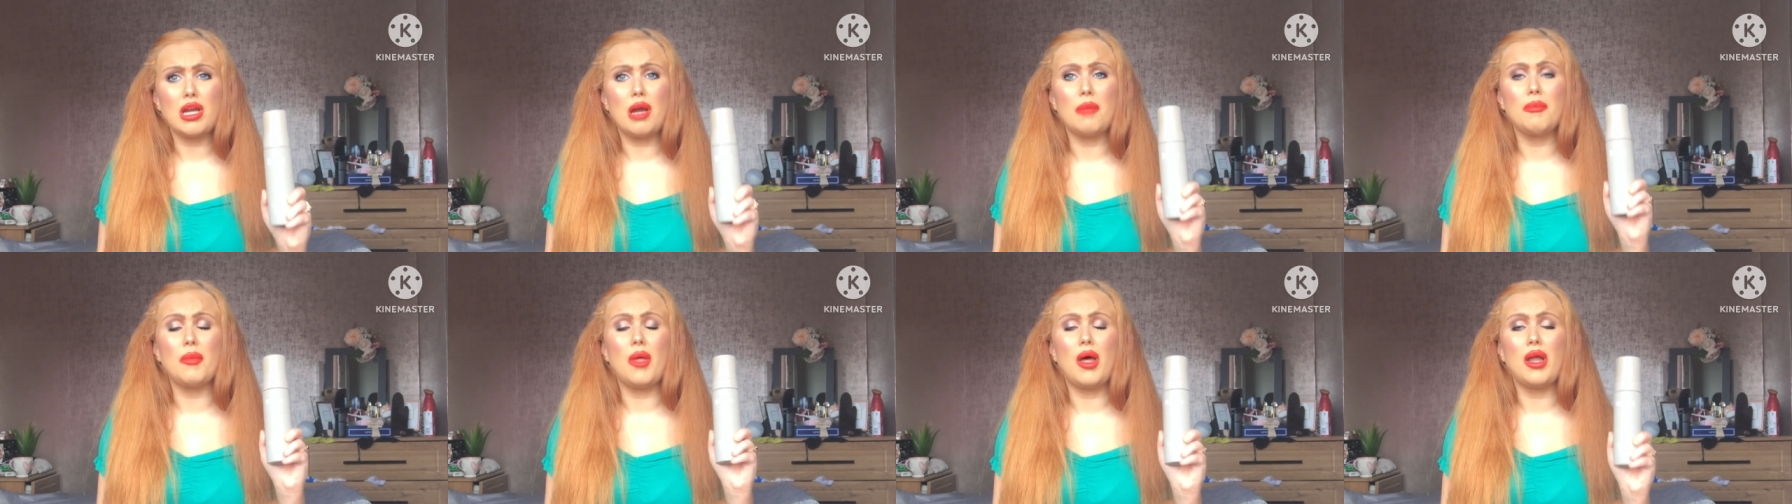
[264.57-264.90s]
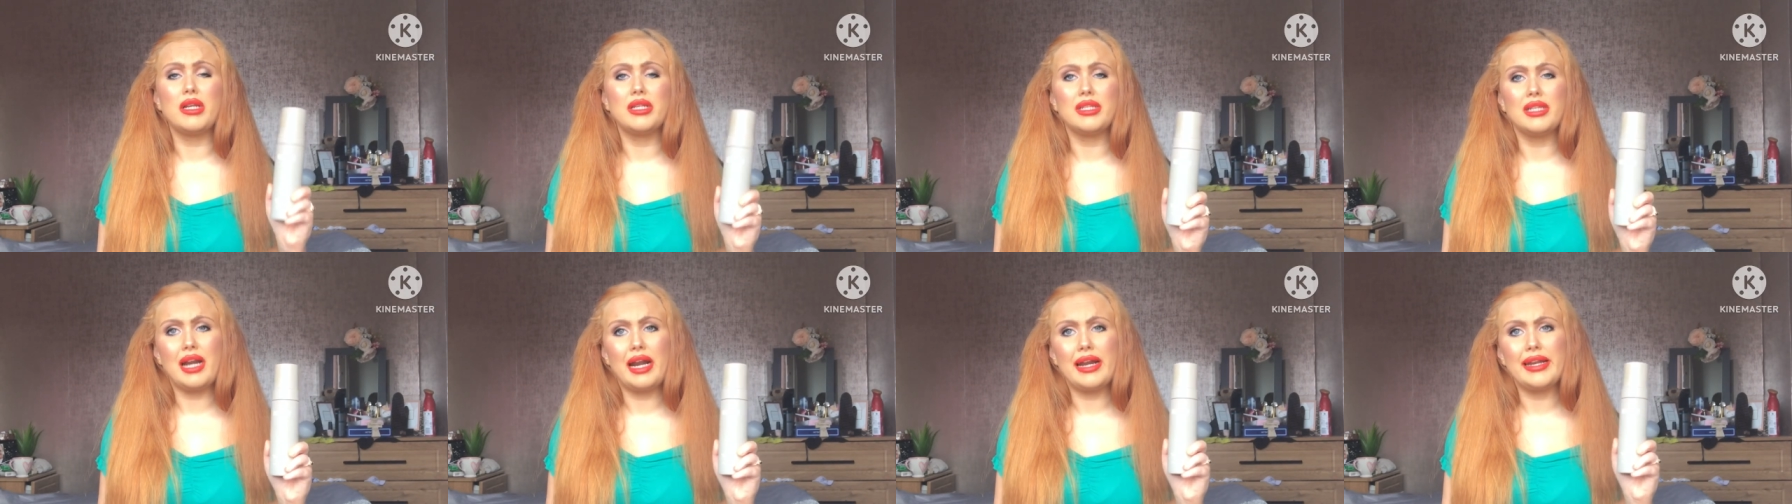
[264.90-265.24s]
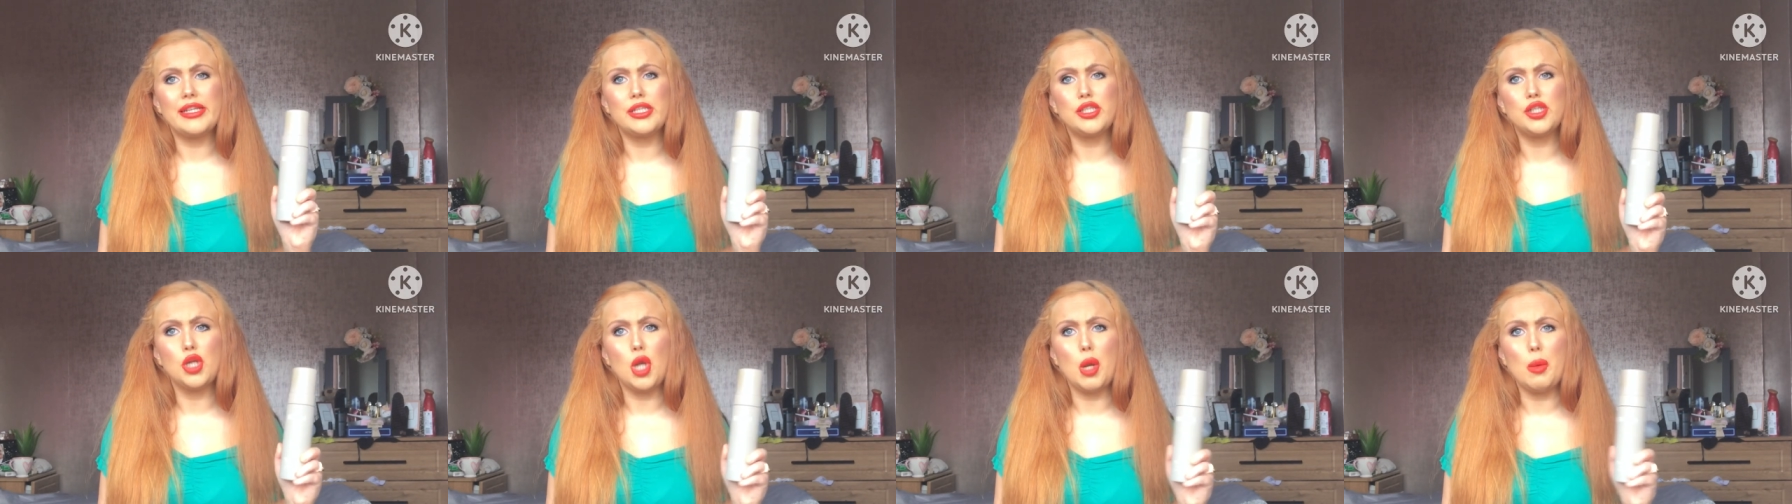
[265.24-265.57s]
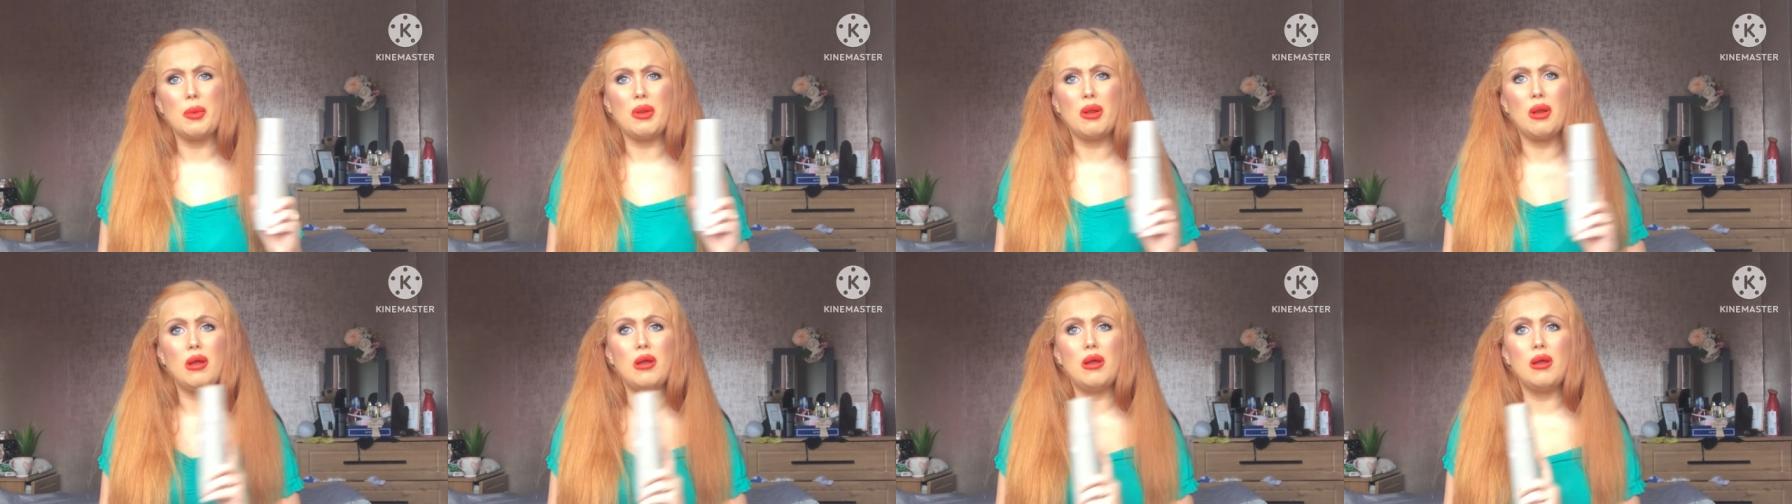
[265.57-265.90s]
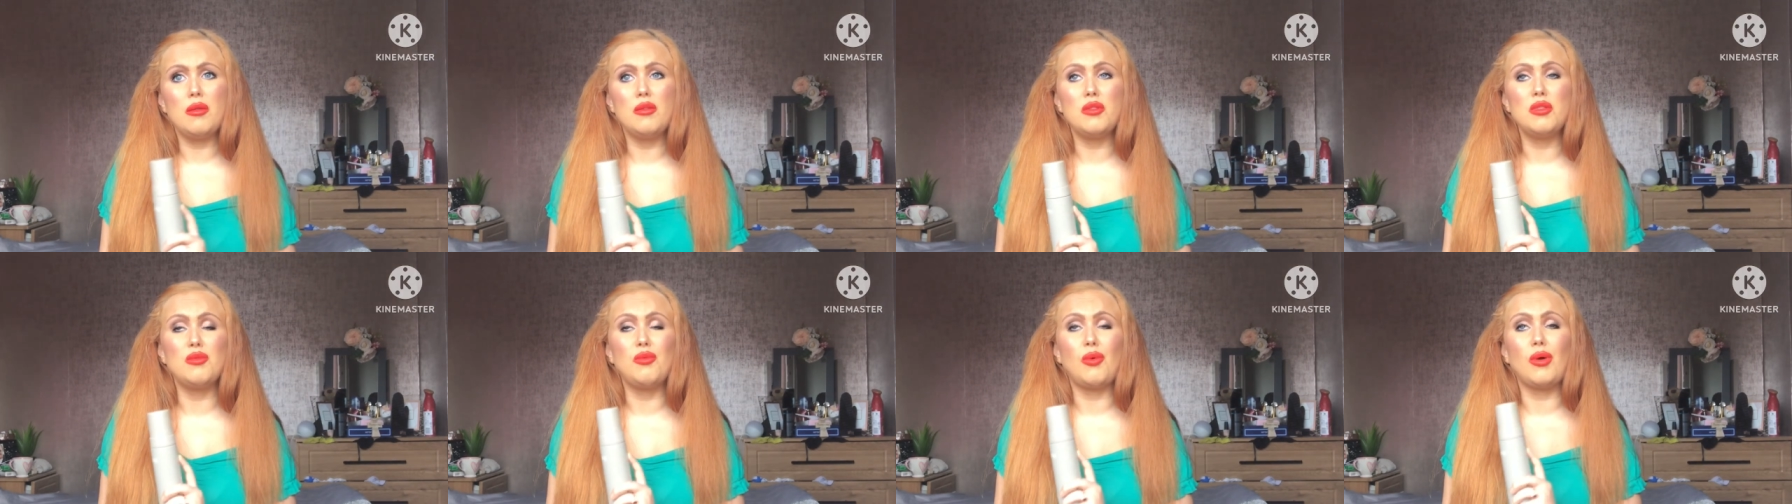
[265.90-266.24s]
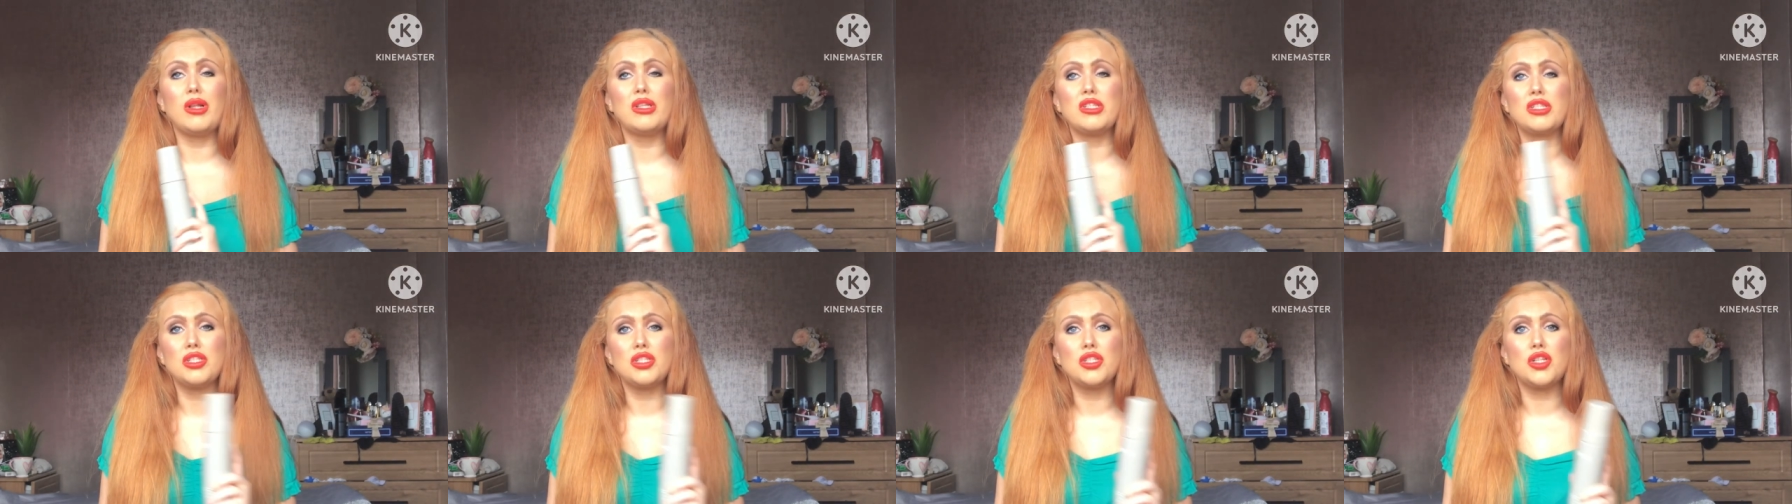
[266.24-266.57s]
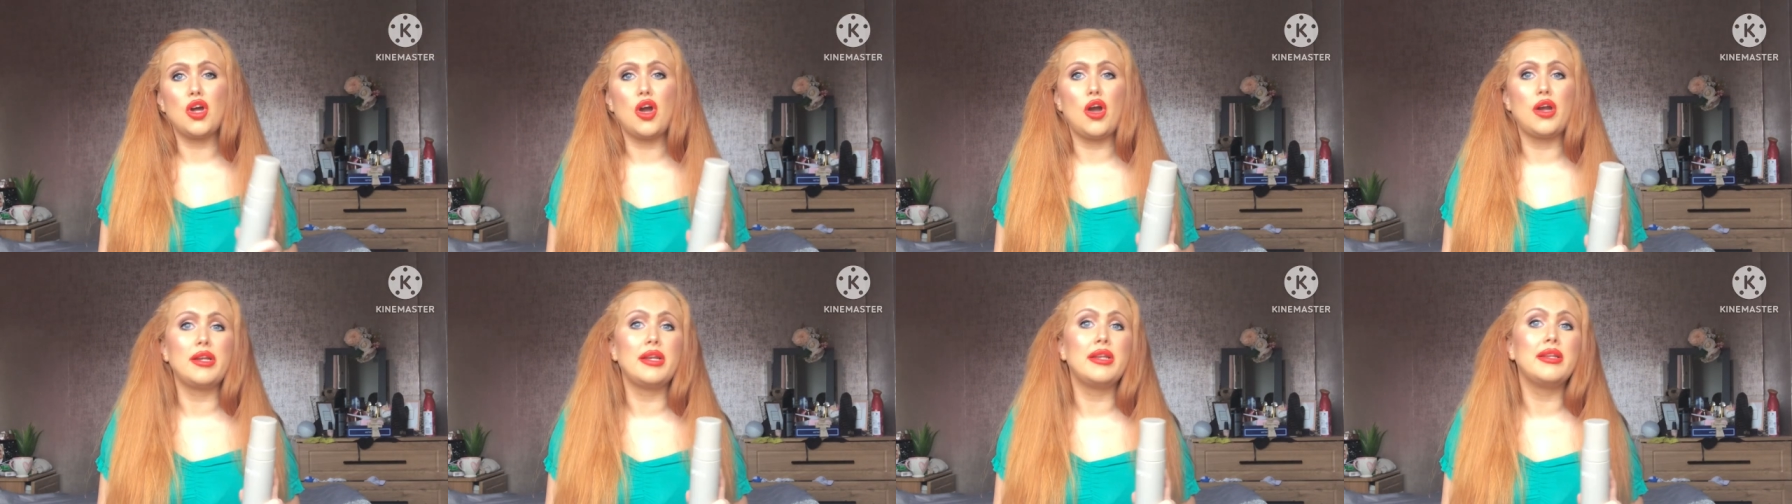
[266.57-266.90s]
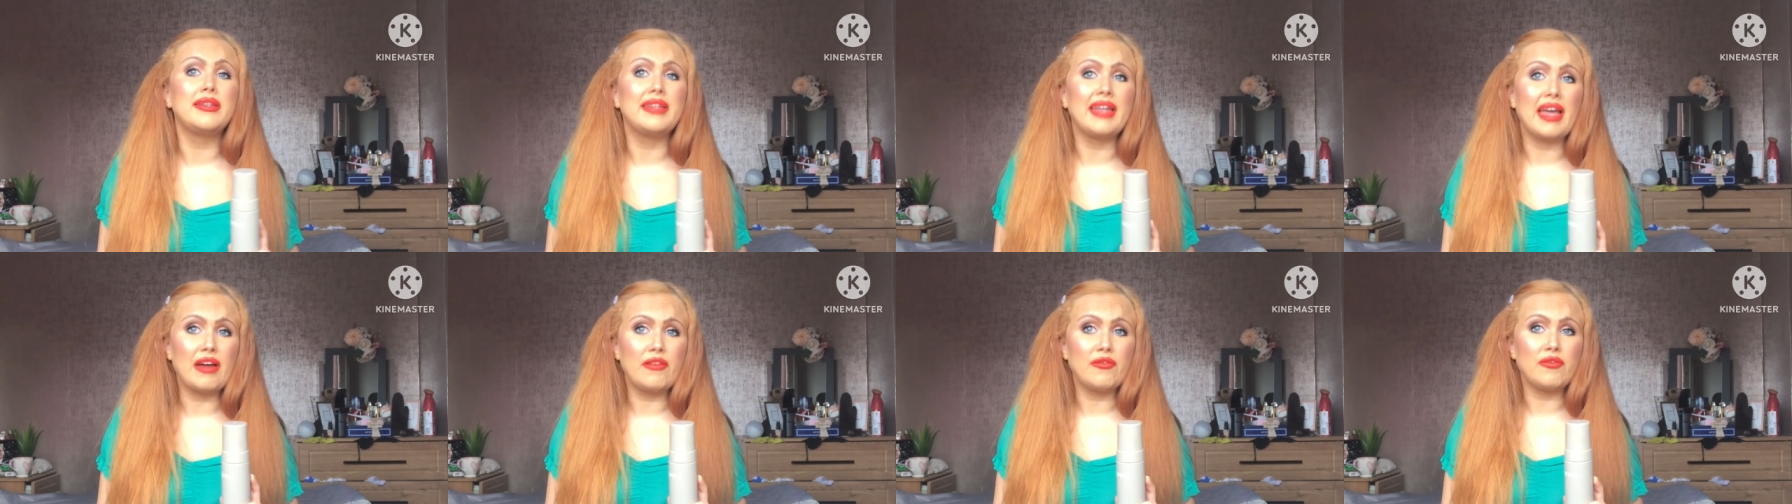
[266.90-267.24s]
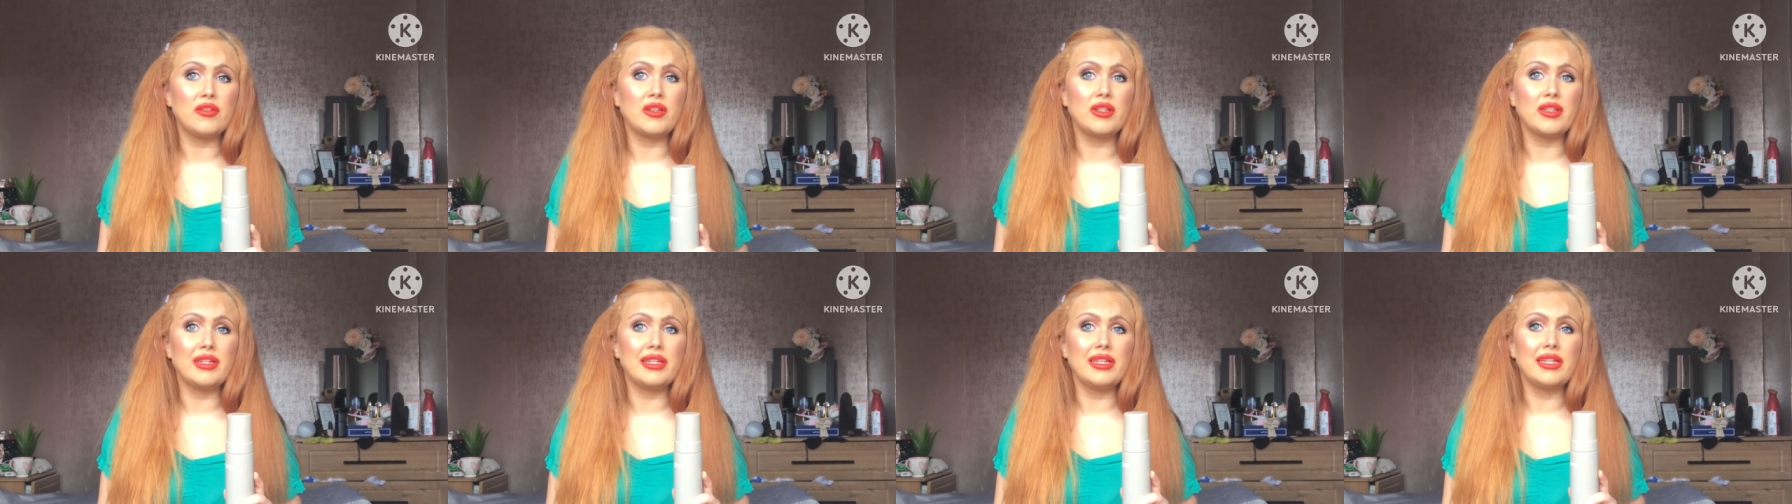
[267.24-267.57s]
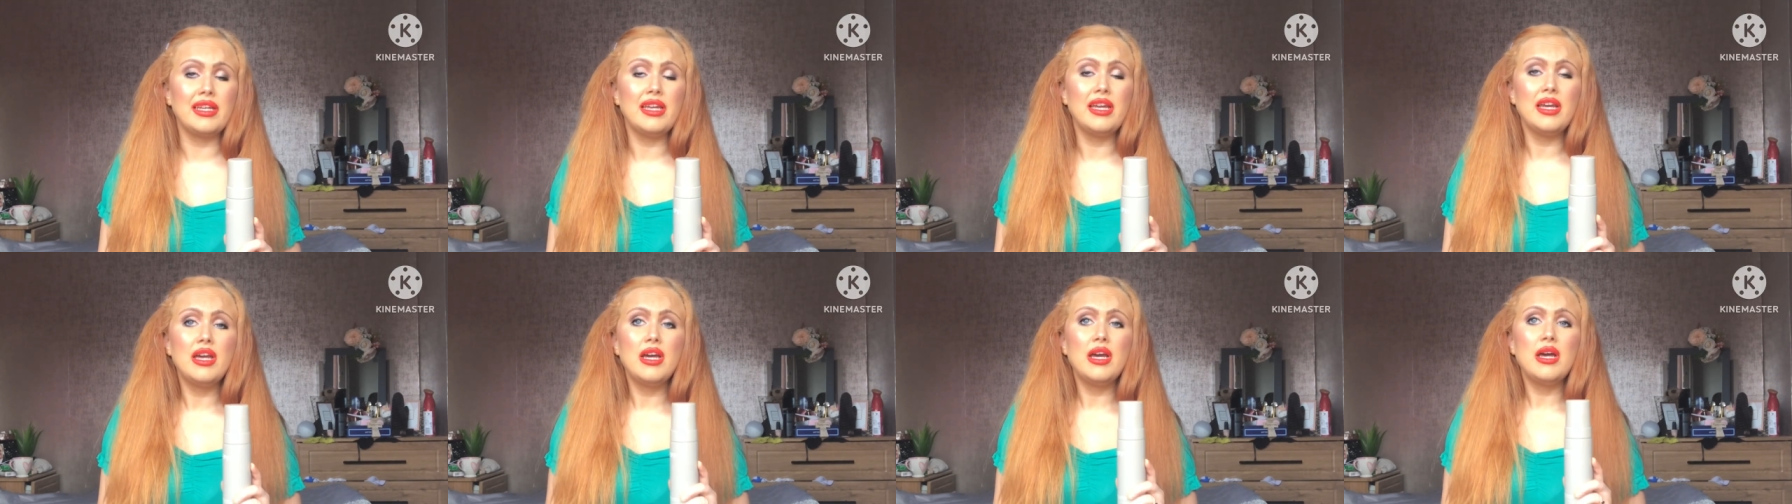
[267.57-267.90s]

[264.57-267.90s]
I'm not entirely sure, but the ones in town, definitely.